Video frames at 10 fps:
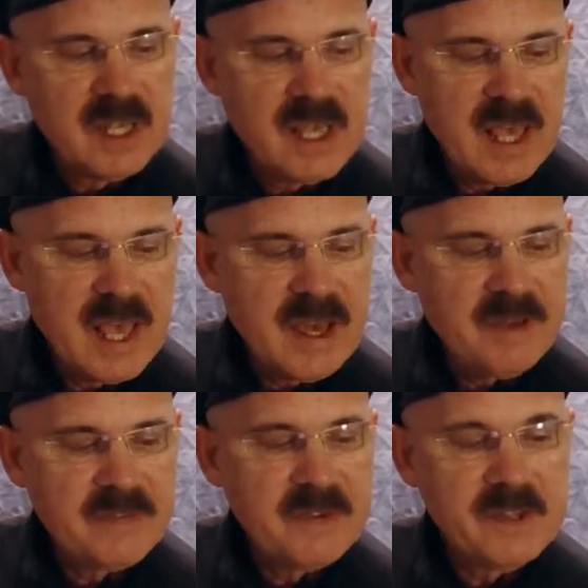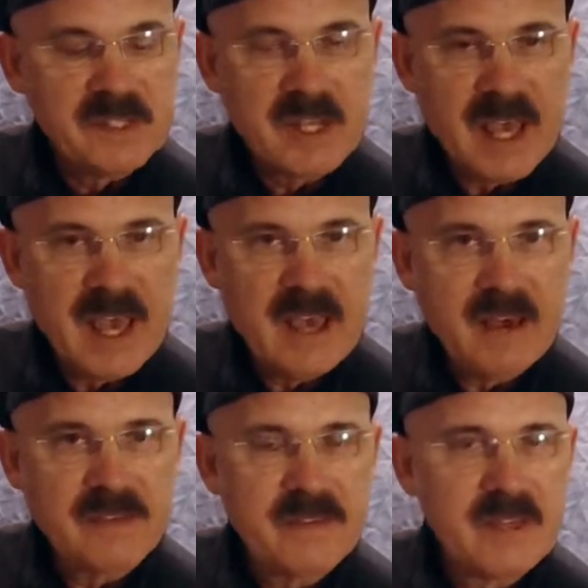F to
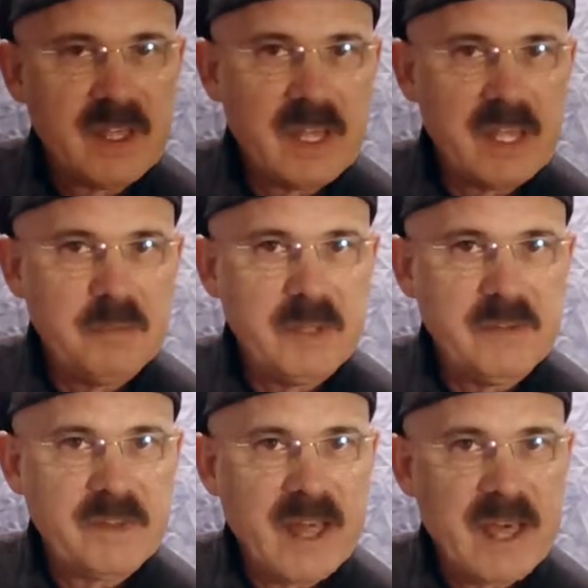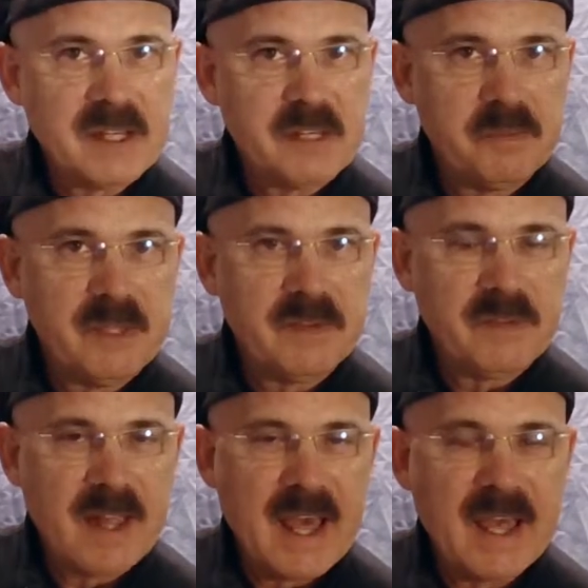F, and B flat to B
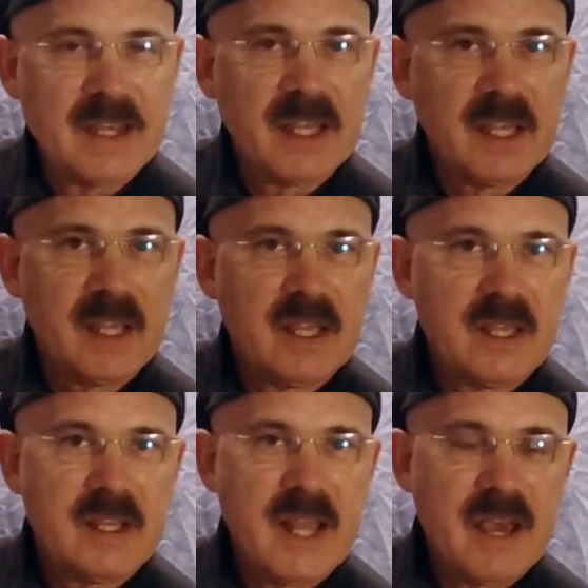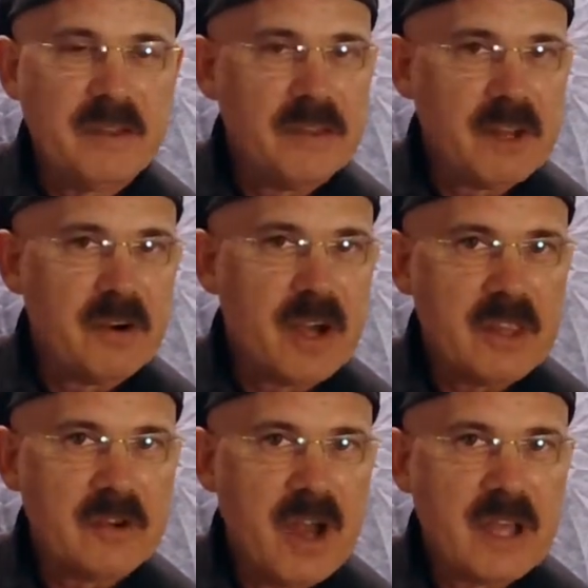flat. Now there are
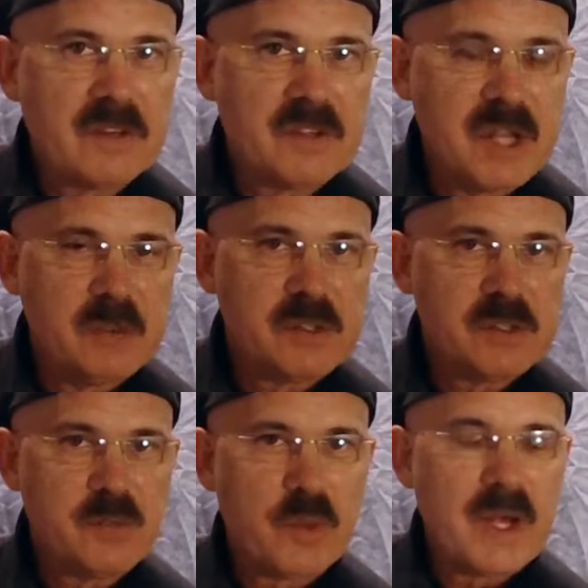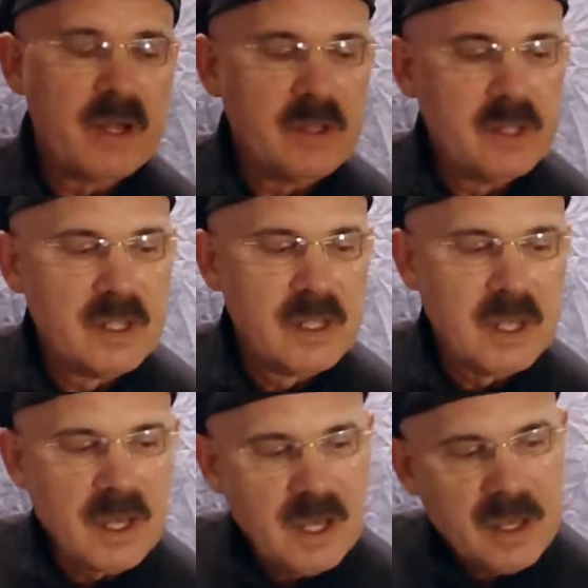other octave shapes as well.
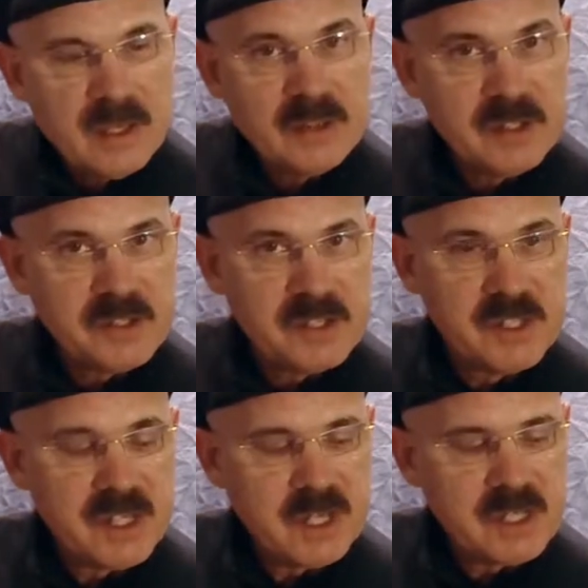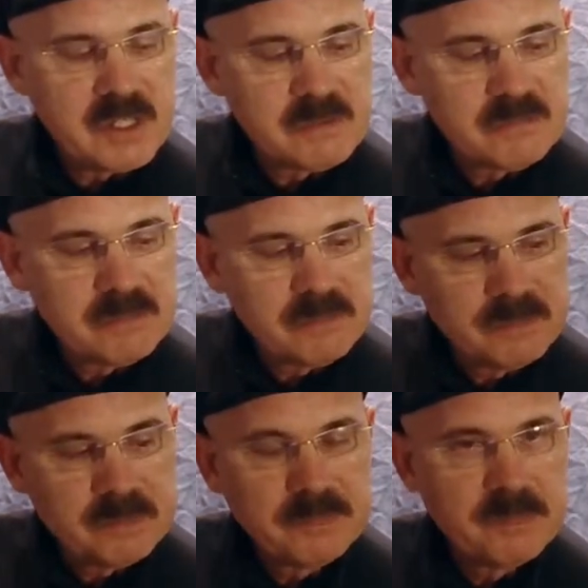There's this,
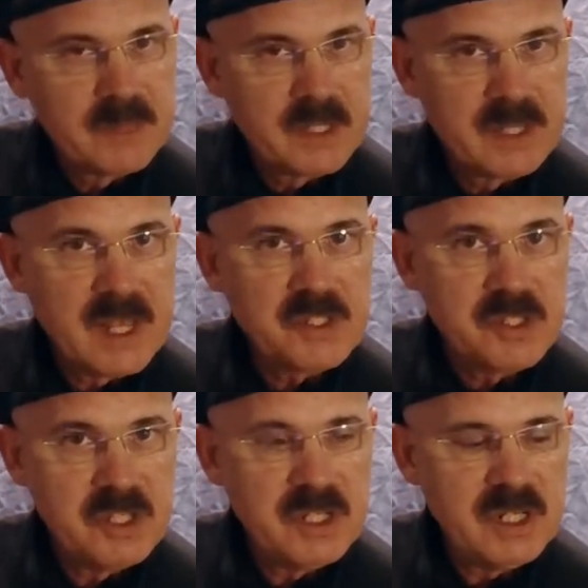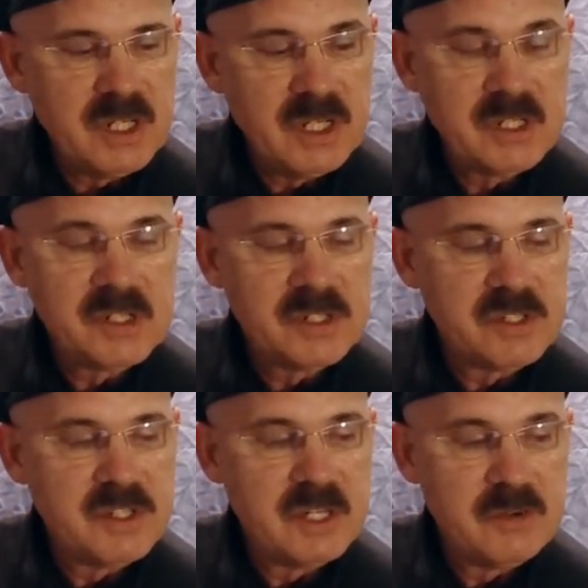that's G, and this is
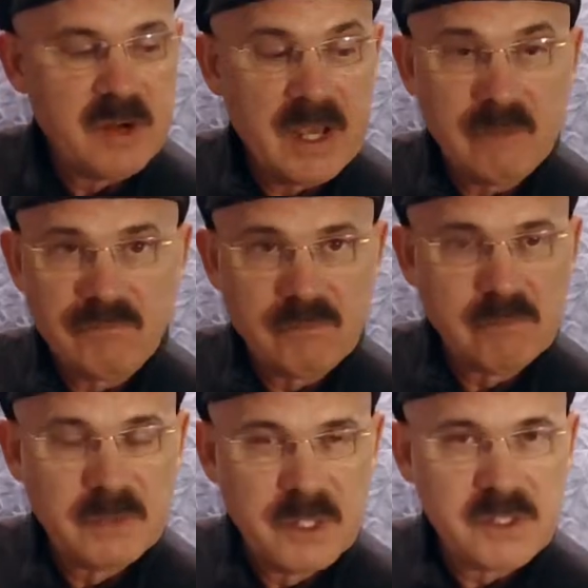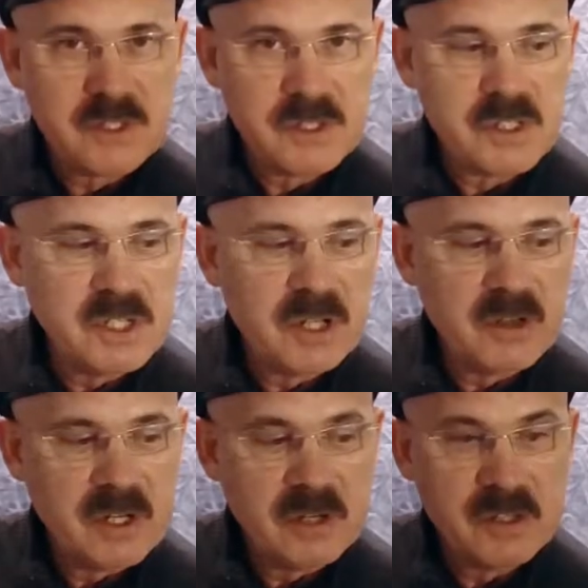G, right? This is a G
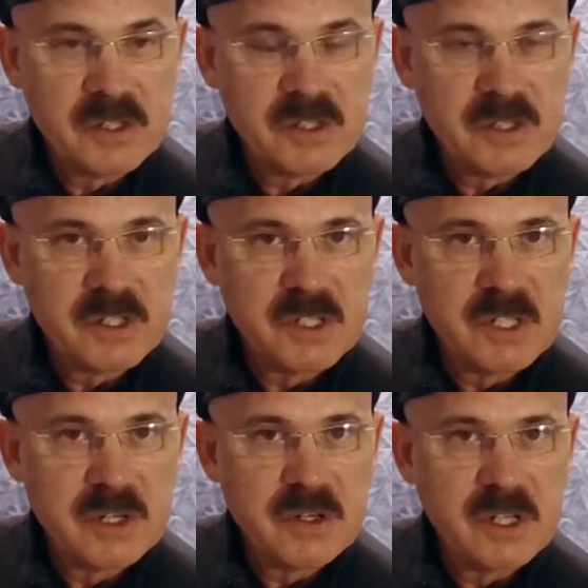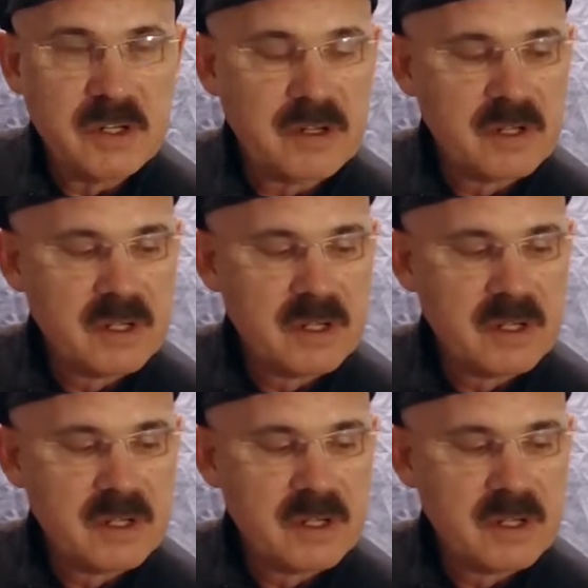note here, and this is a G note here.